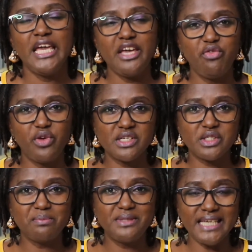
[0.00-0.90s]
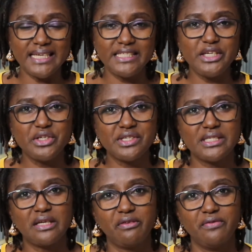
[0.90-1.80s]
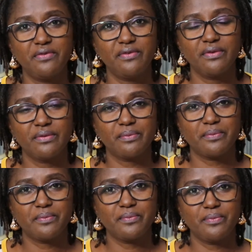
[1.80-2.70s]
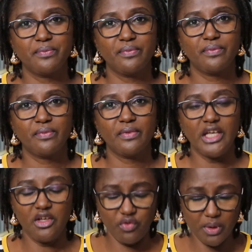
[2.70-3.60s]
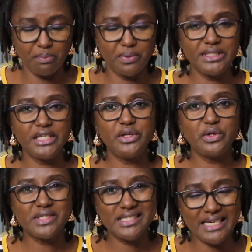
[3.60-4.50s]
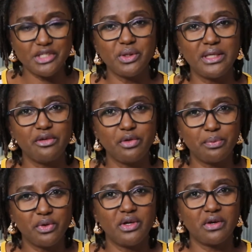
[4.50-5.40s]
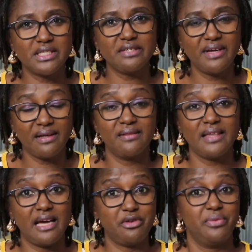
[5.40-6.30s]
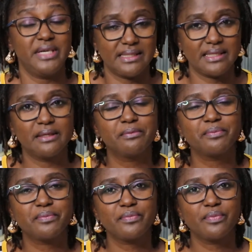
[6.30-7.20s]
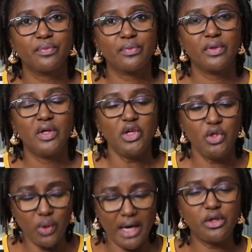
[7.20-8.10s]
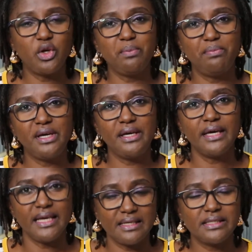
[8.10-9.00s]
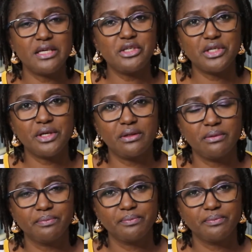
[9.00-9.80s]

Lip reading: If you're subjecting yourself, if you're putting your sexual and reproductive health at risk, you are not being intentional.